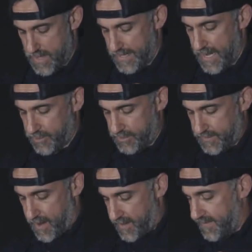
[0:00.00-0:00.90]
I get good
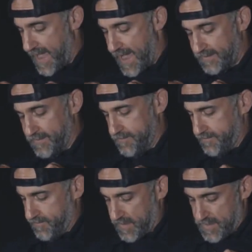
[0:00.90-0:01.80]
contact,
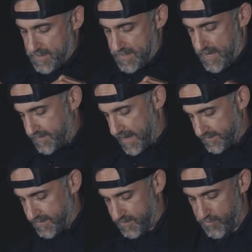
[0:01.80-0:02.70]
I
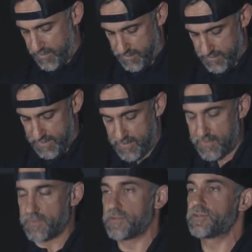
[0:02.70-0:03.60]
tighten this, this
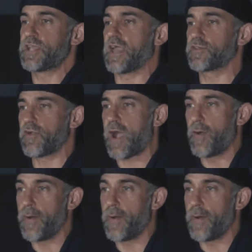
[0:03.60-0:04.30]
chest strap